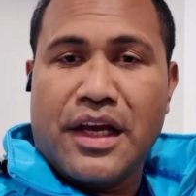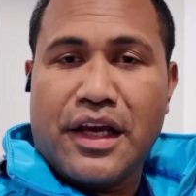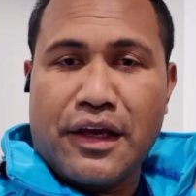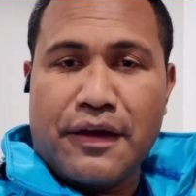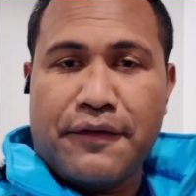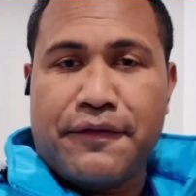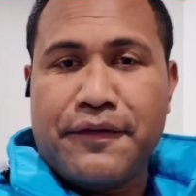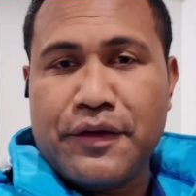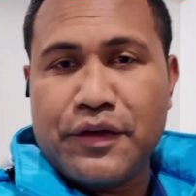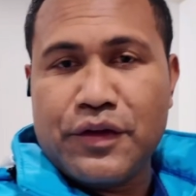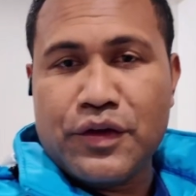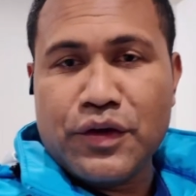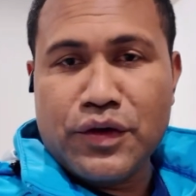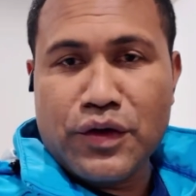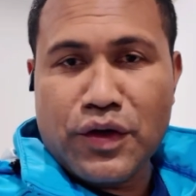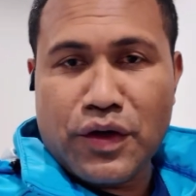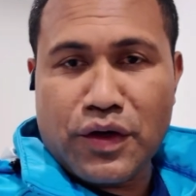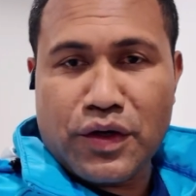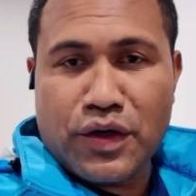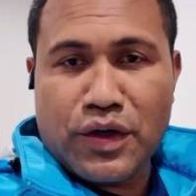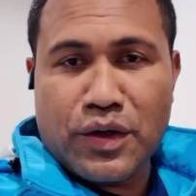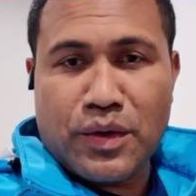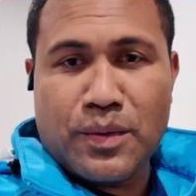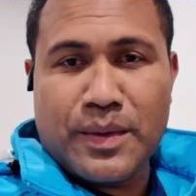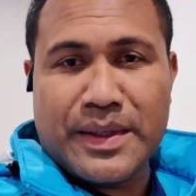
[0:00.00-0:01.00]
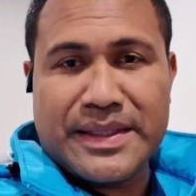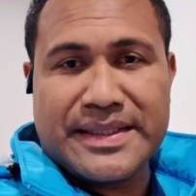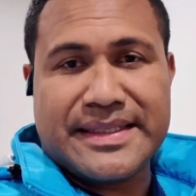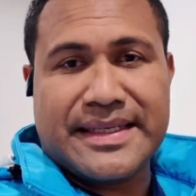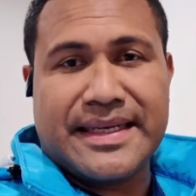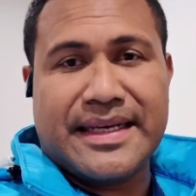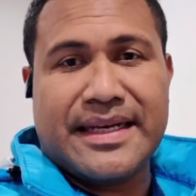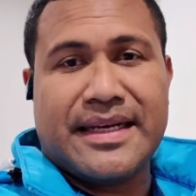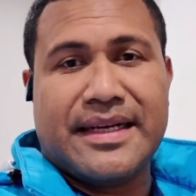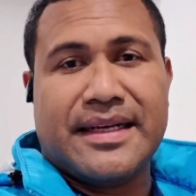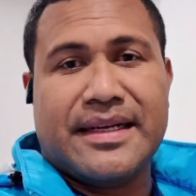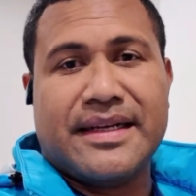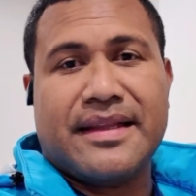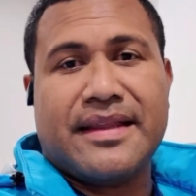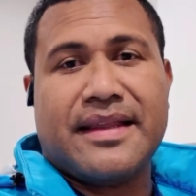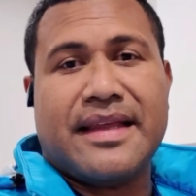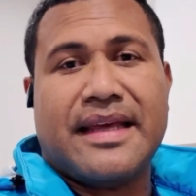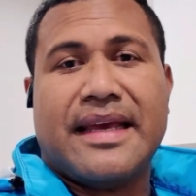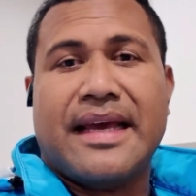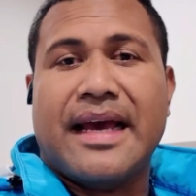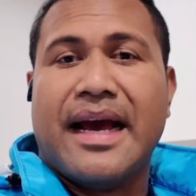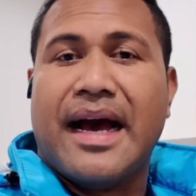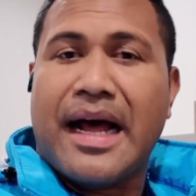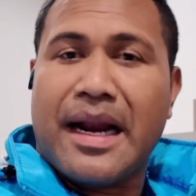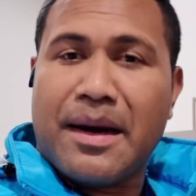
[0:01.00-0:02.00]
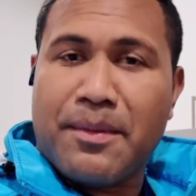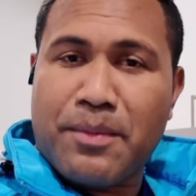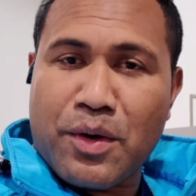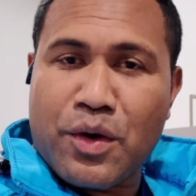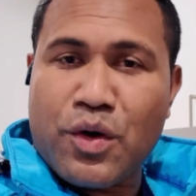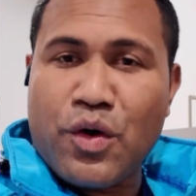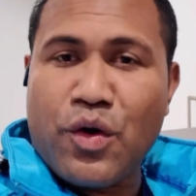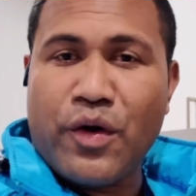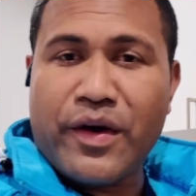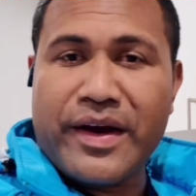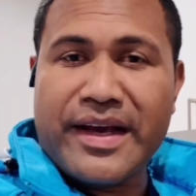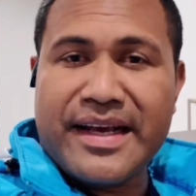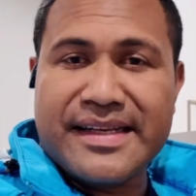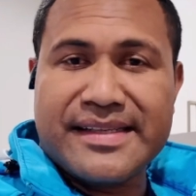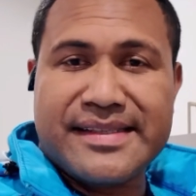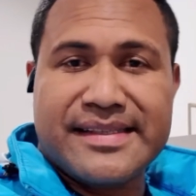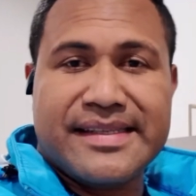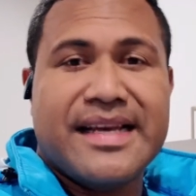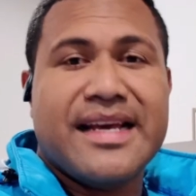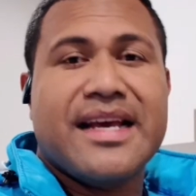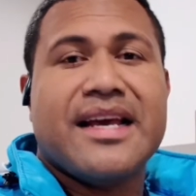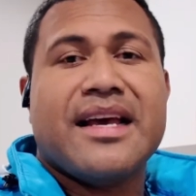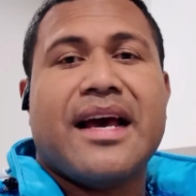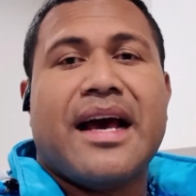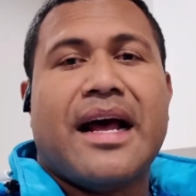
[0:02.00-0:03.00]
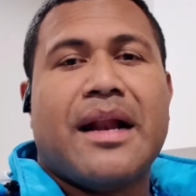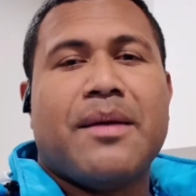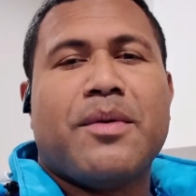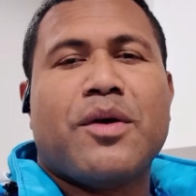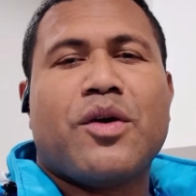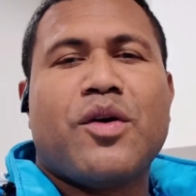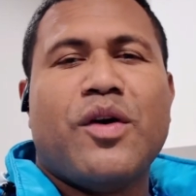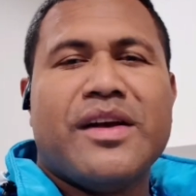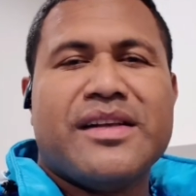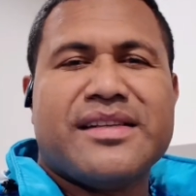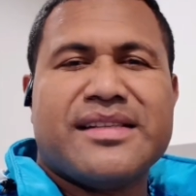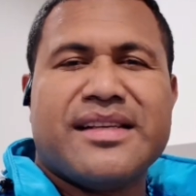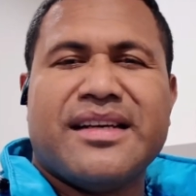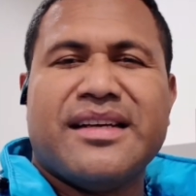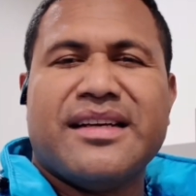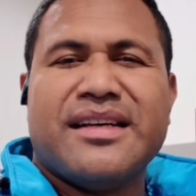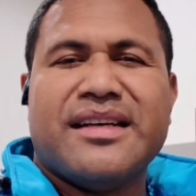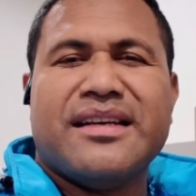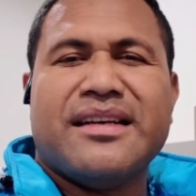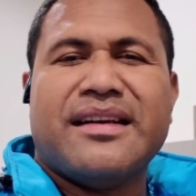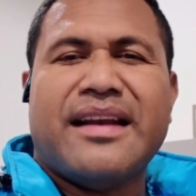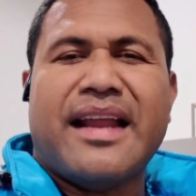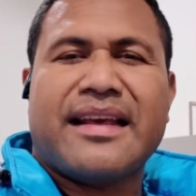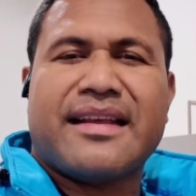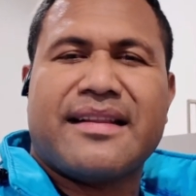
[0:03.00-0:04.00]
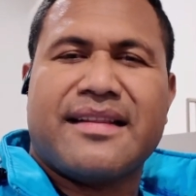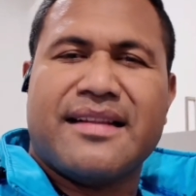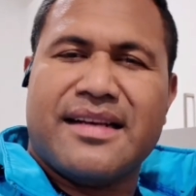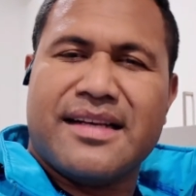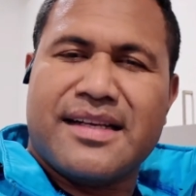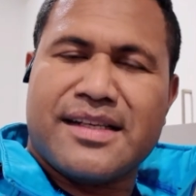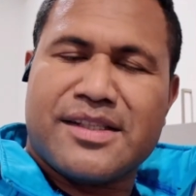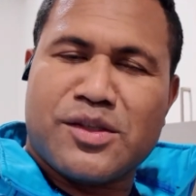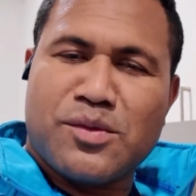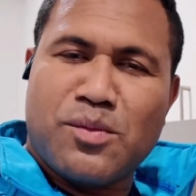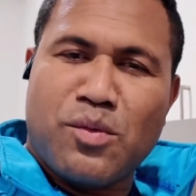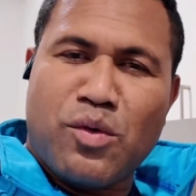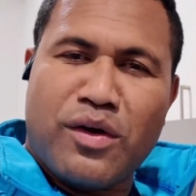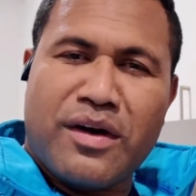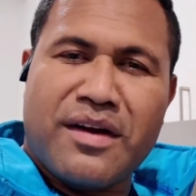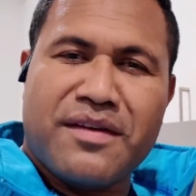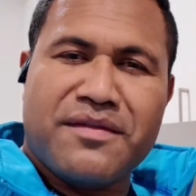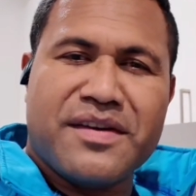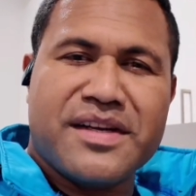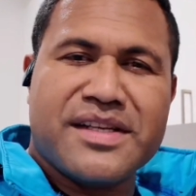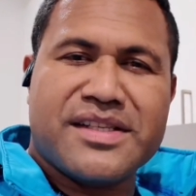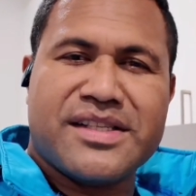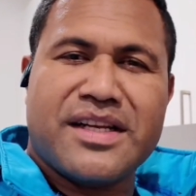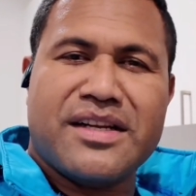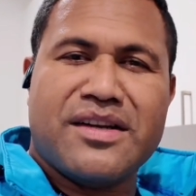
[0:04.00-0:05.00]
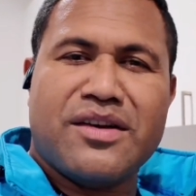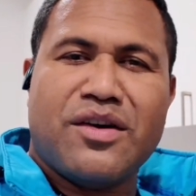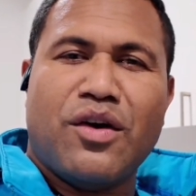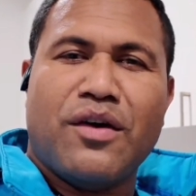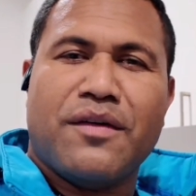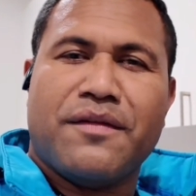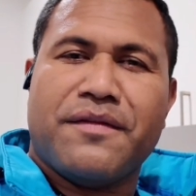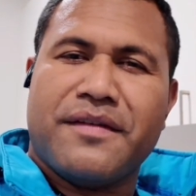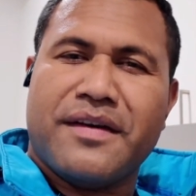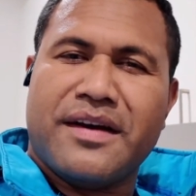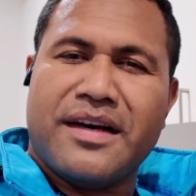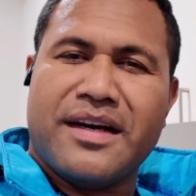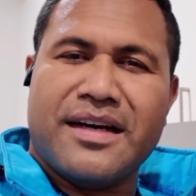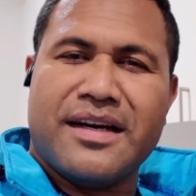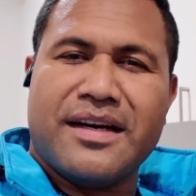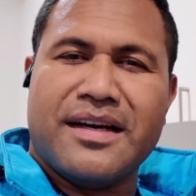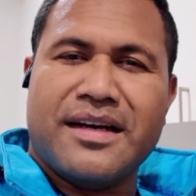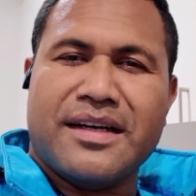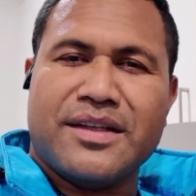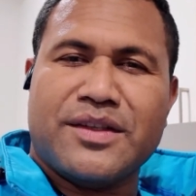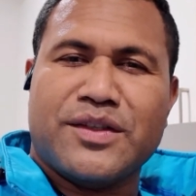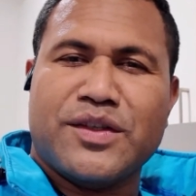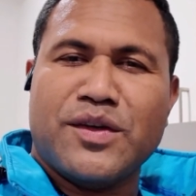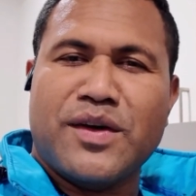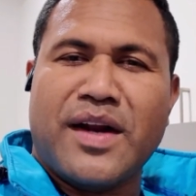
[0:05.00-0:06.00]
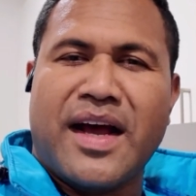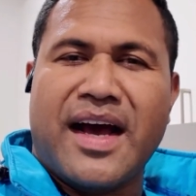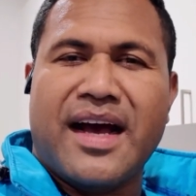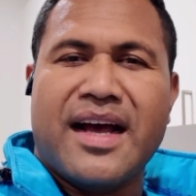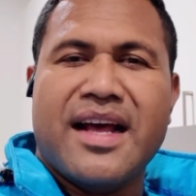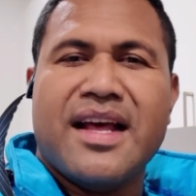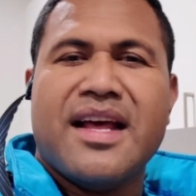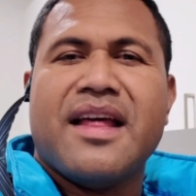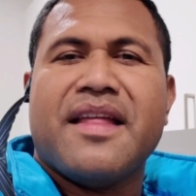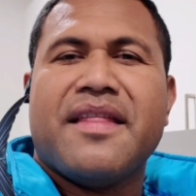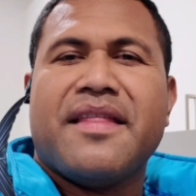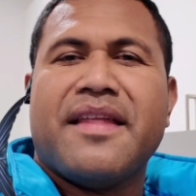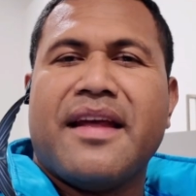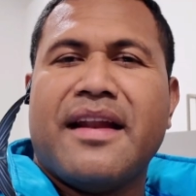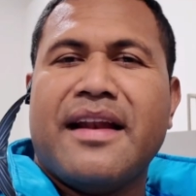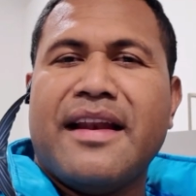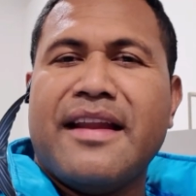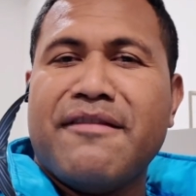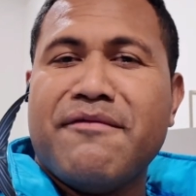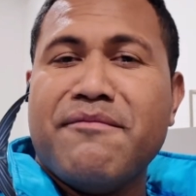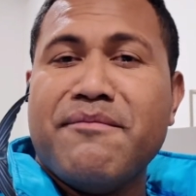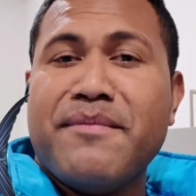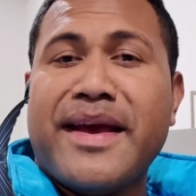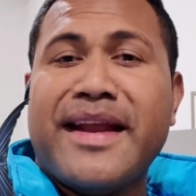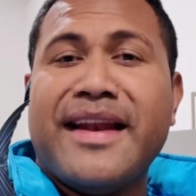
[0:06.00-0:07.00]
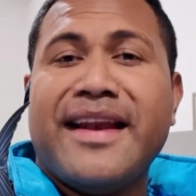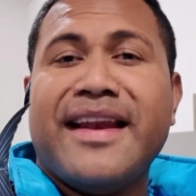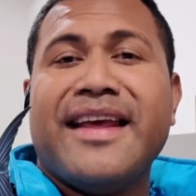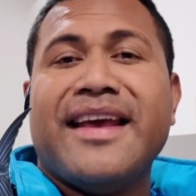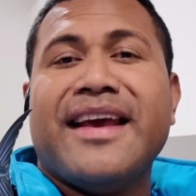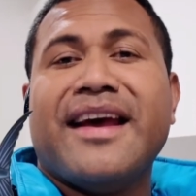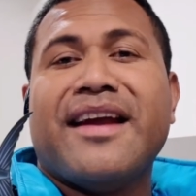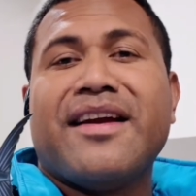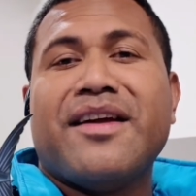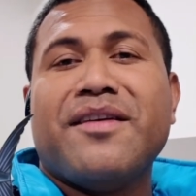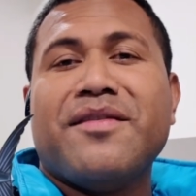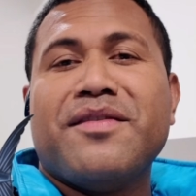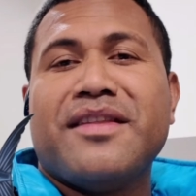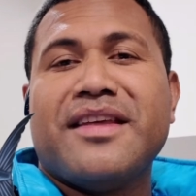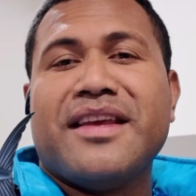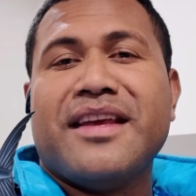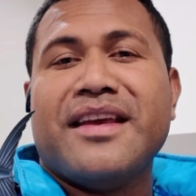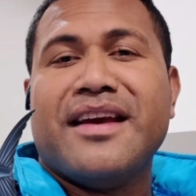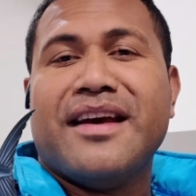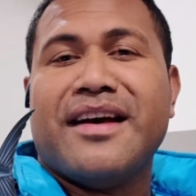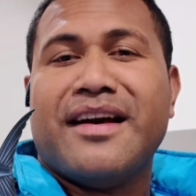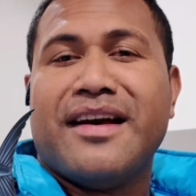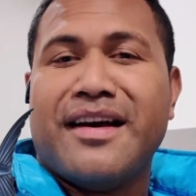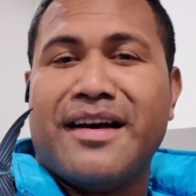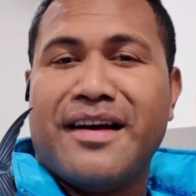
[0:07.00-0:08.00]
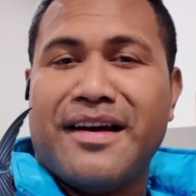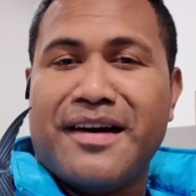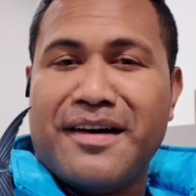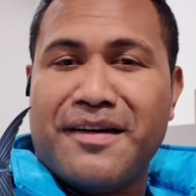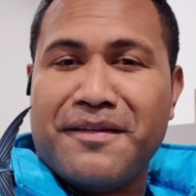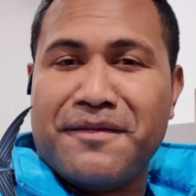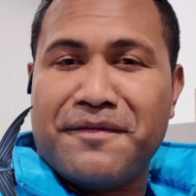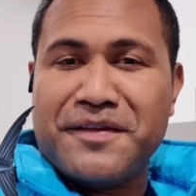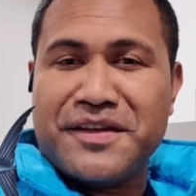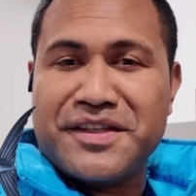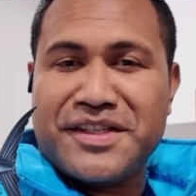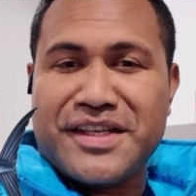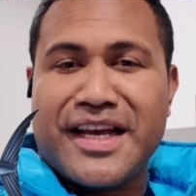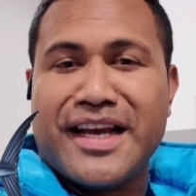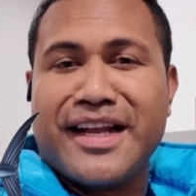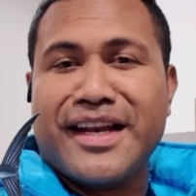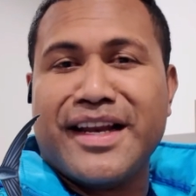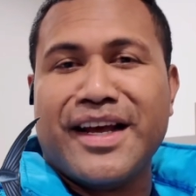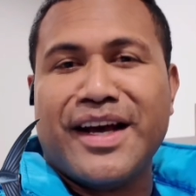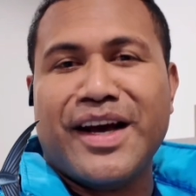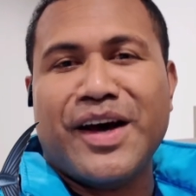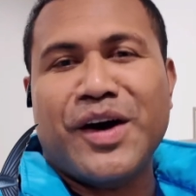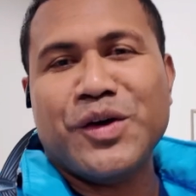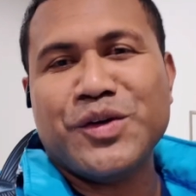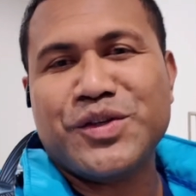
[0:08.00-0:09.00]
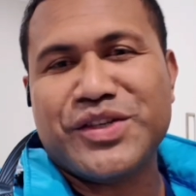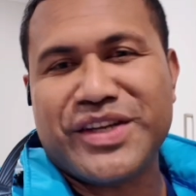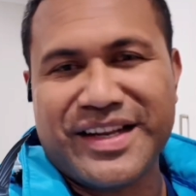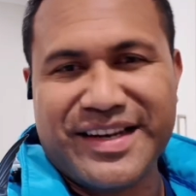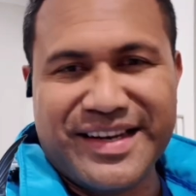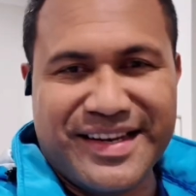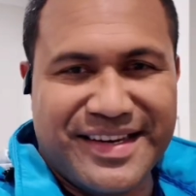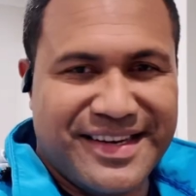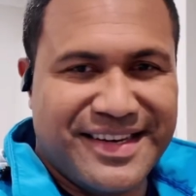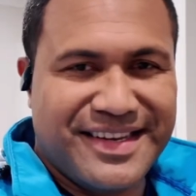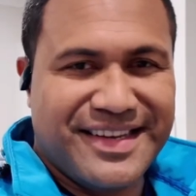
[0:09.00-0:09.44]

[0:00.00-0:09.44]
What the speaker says: If you do not know what the albacore is like the smaller version of tuna. They live mainly around the Fijian Ocean.